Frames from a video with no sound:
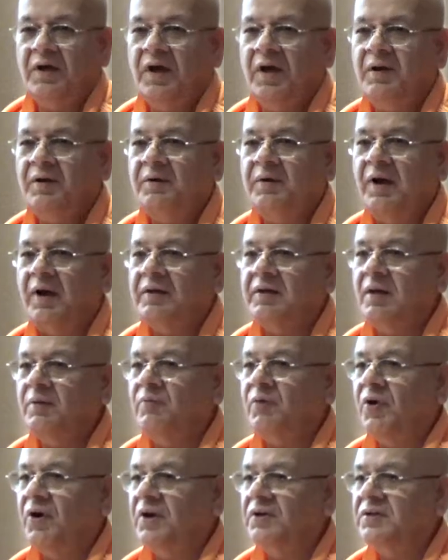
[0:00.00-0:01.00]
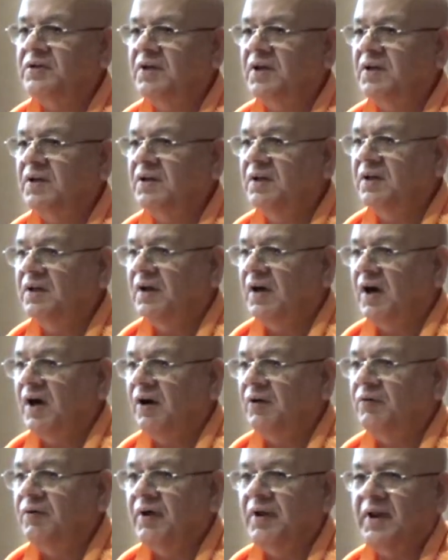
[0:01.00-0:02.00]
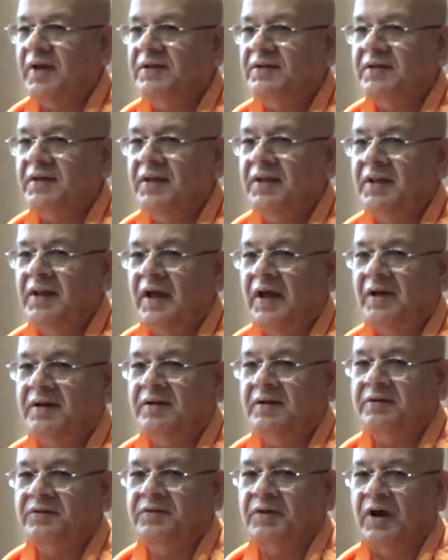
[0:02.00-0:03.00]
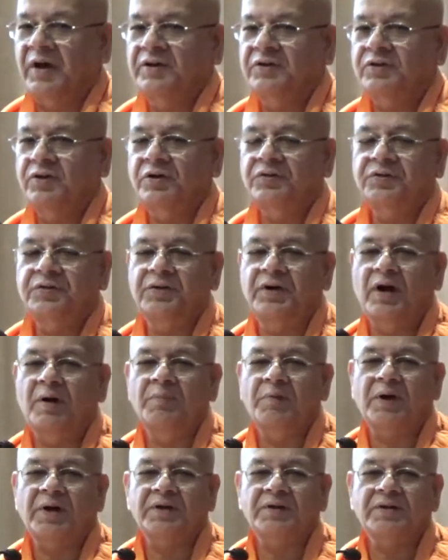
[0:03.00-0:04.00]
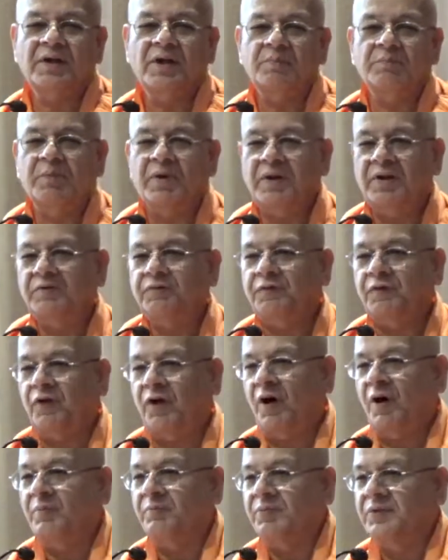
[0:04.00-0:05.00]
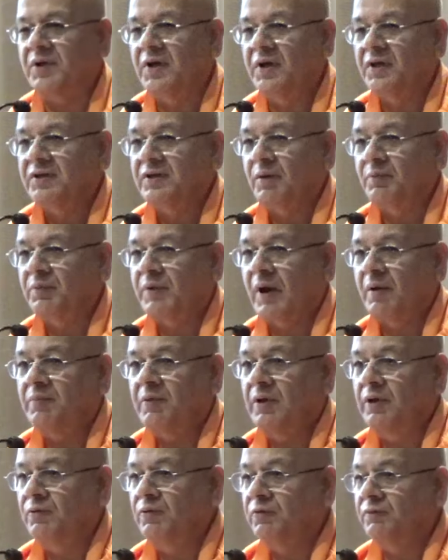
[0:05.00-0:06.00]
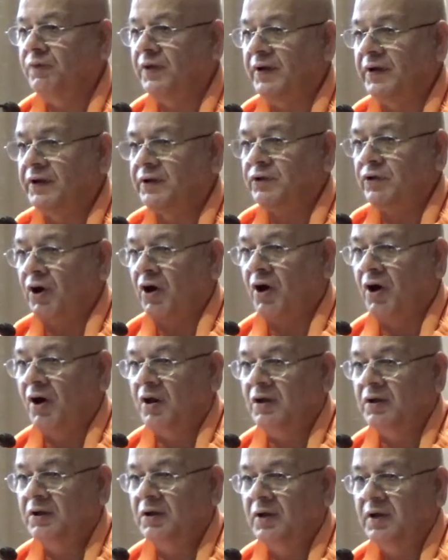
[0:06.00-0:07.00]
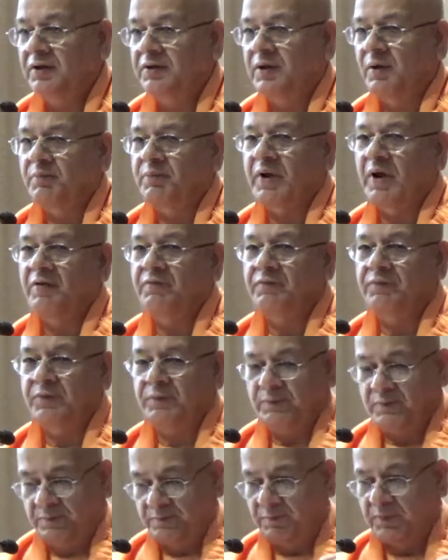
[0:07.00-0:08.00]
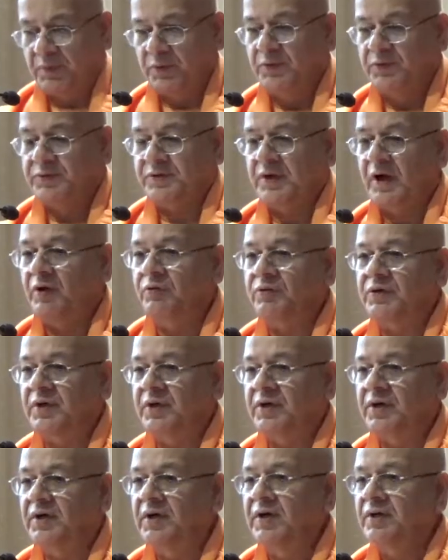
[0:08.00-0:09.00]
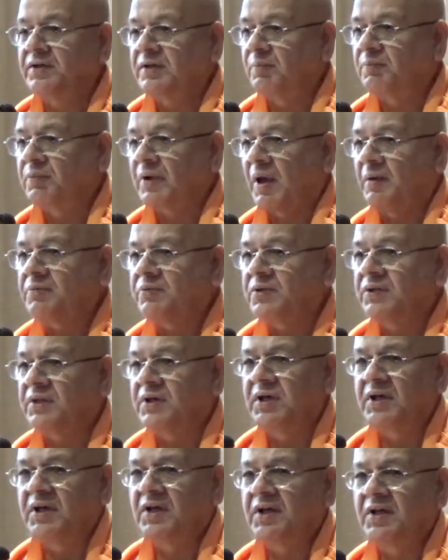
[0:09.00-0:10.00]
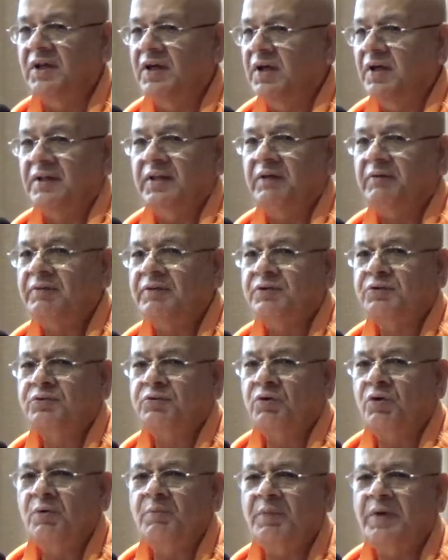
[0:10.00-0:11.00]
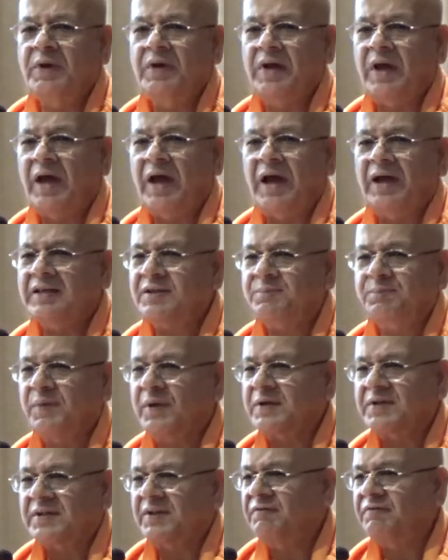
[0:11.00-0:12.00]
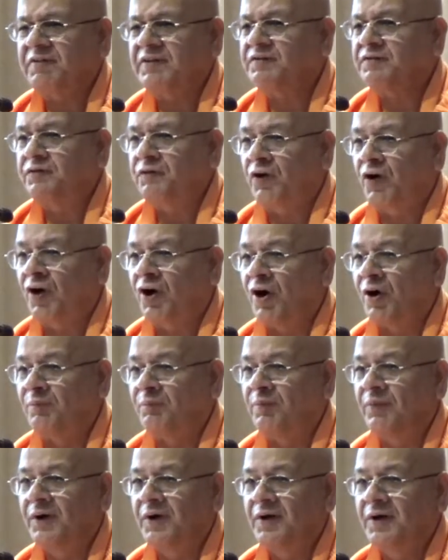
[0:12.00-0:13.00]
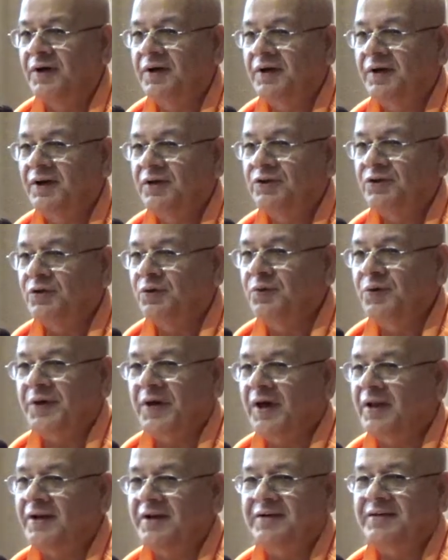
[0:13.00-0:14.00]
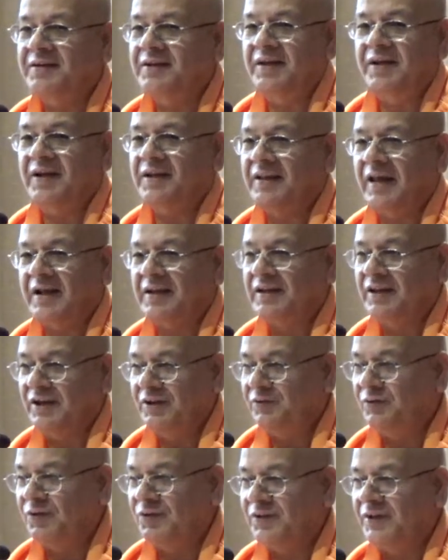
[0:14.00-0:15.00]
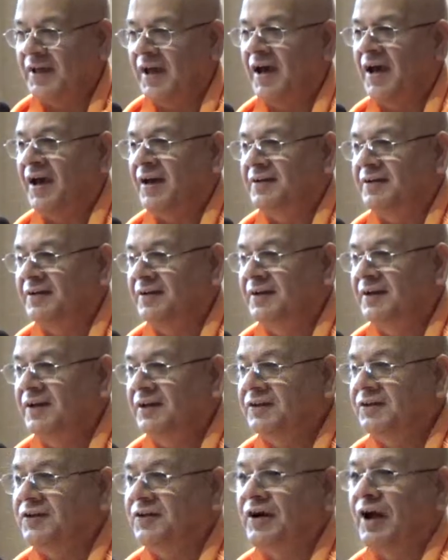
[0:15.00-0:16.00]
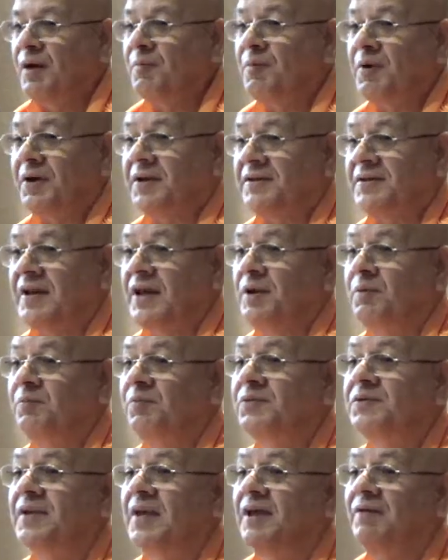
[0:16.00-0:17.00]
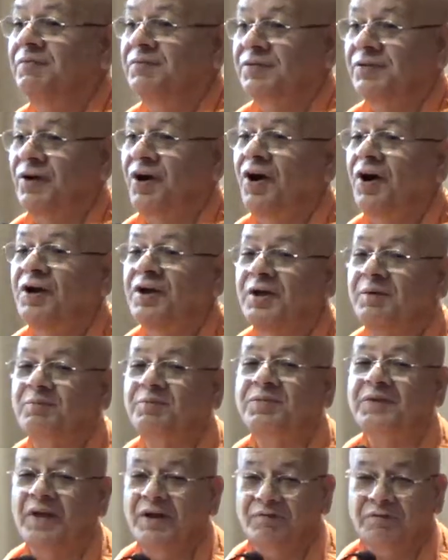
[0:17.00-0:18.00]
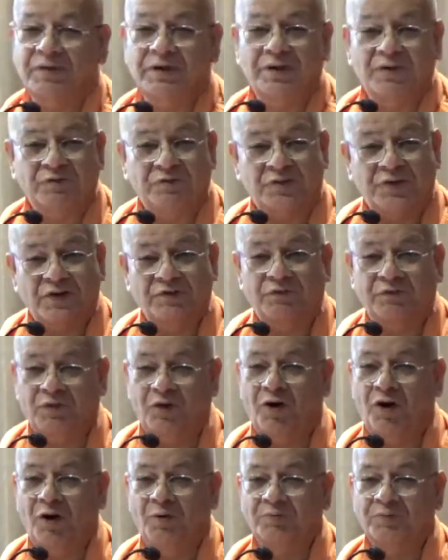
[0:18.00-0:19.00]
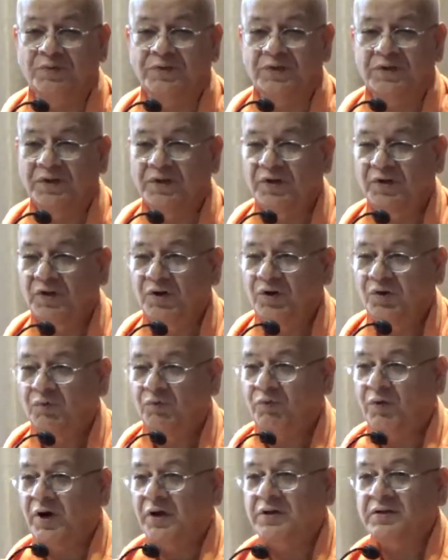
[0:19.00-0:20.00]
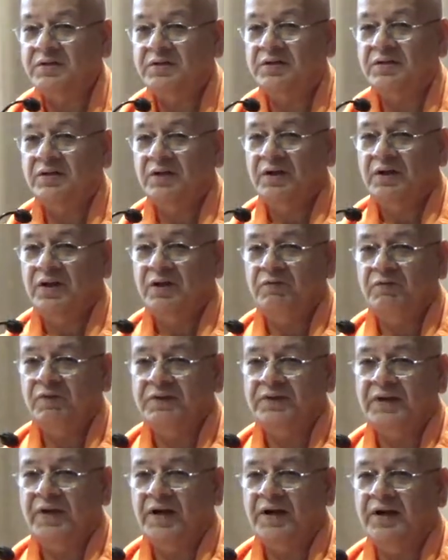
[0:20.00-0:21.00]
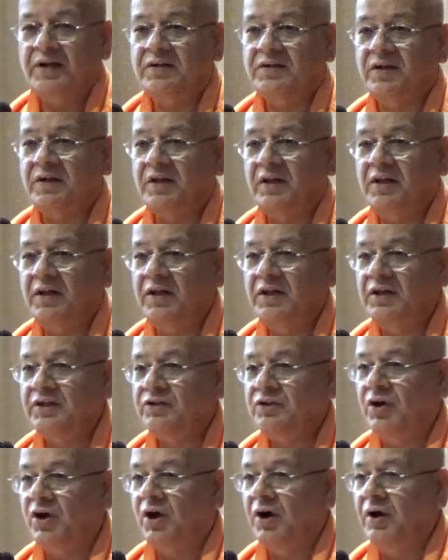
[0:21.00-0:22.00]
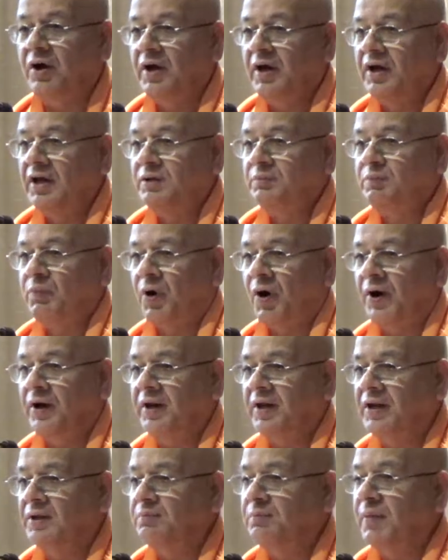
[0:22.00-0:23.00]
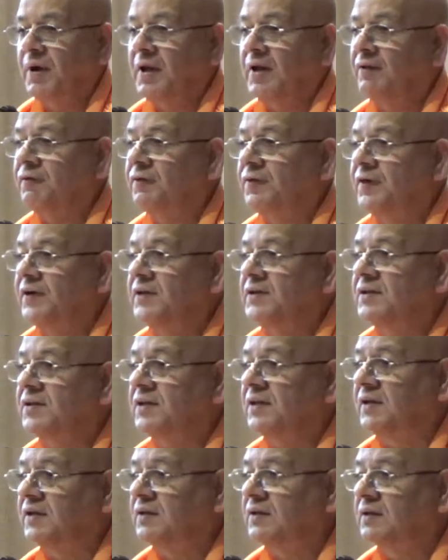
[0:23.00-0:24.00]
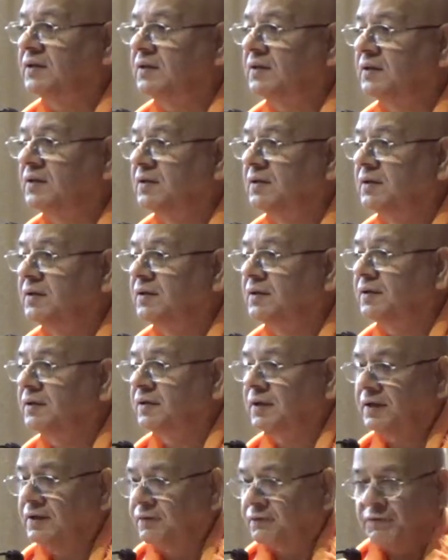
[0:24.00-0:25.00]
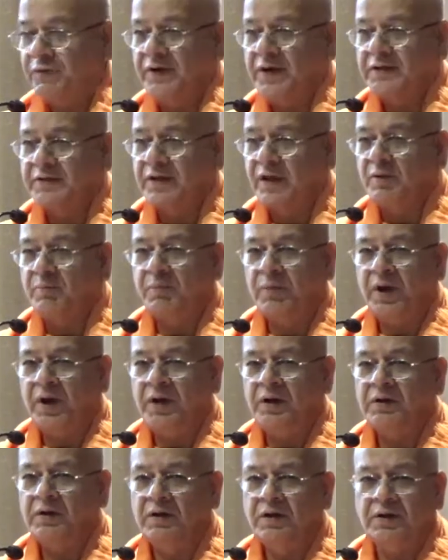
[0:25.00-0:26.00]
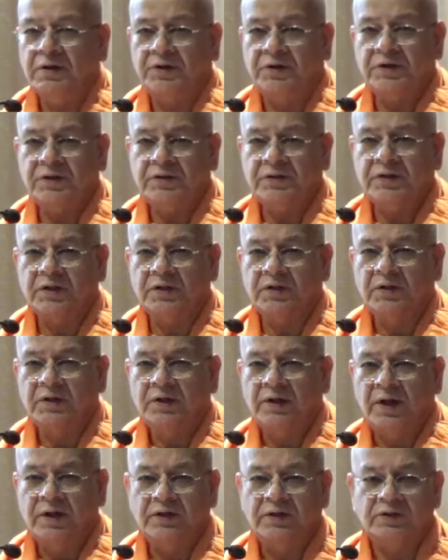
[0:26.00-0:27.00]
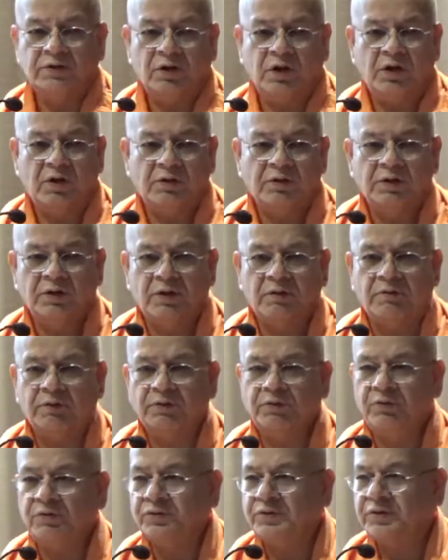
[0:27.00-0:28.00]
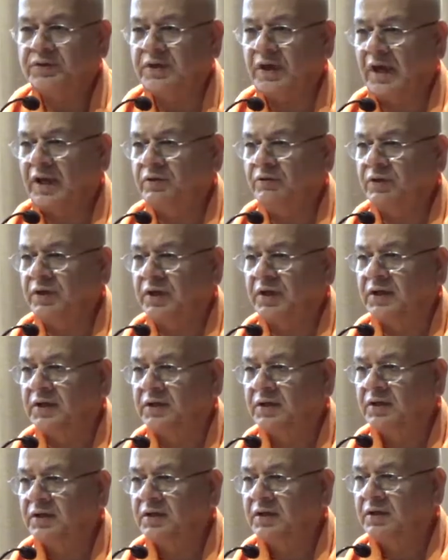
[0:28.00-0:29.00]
And Radha Maharaj said, how can I say that? I saw Sri Ramakrishna in many forms. Sometimes he looked very tall, sometimes stouter, sometimes thin. There were so many aspects of his form. So we cannot say that he was that. Sri Ramakrishna himself saw himself in different forms. Once he was there and suddenly he saw his body made of crystal. Not the flesh and blood, crystal. And he saw there was no shadow there.